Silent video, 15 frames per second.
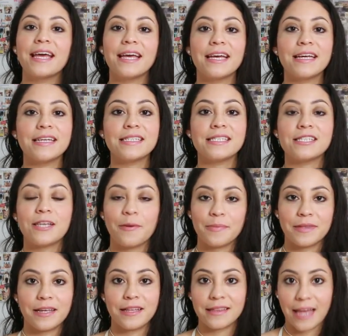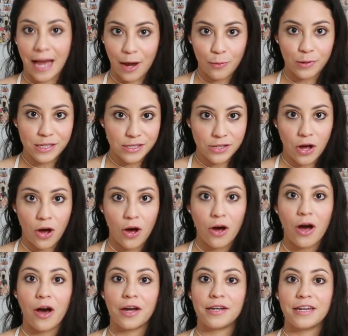is something that we
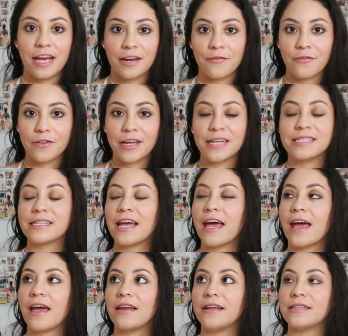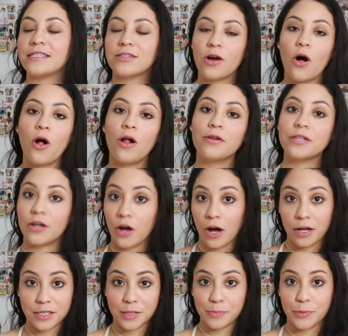saw on Netflix and it's called
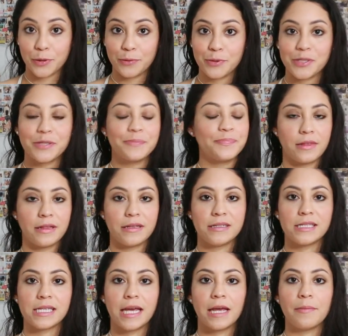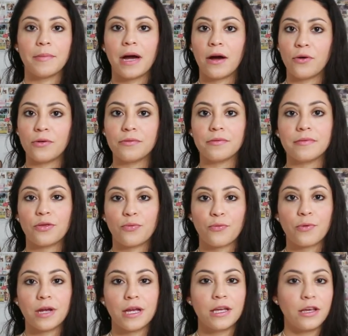Cosmos. This came out
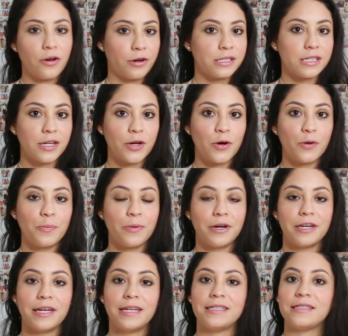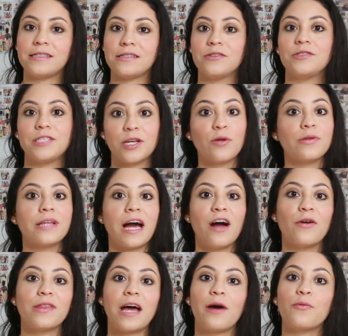three years ago, but it's until
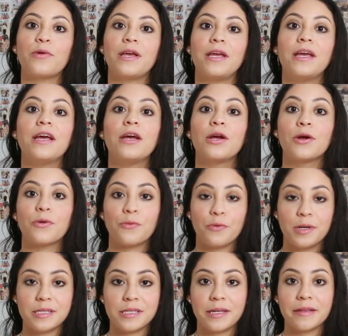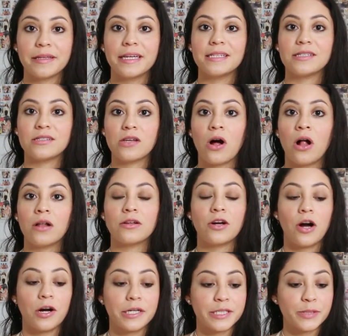now that we recently saw
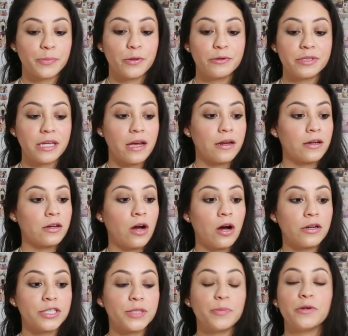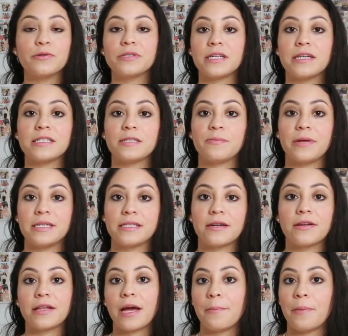Cosmos, and Cosmos is
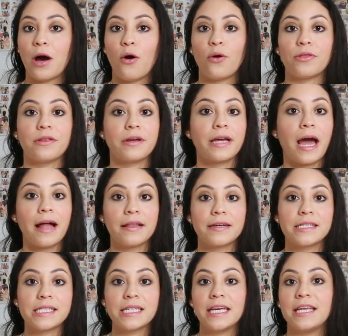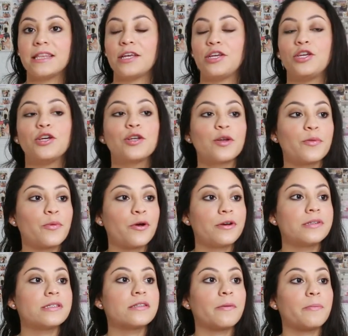basically about the galaxy, the
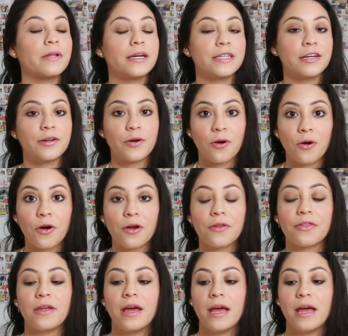universe, the planet Earth,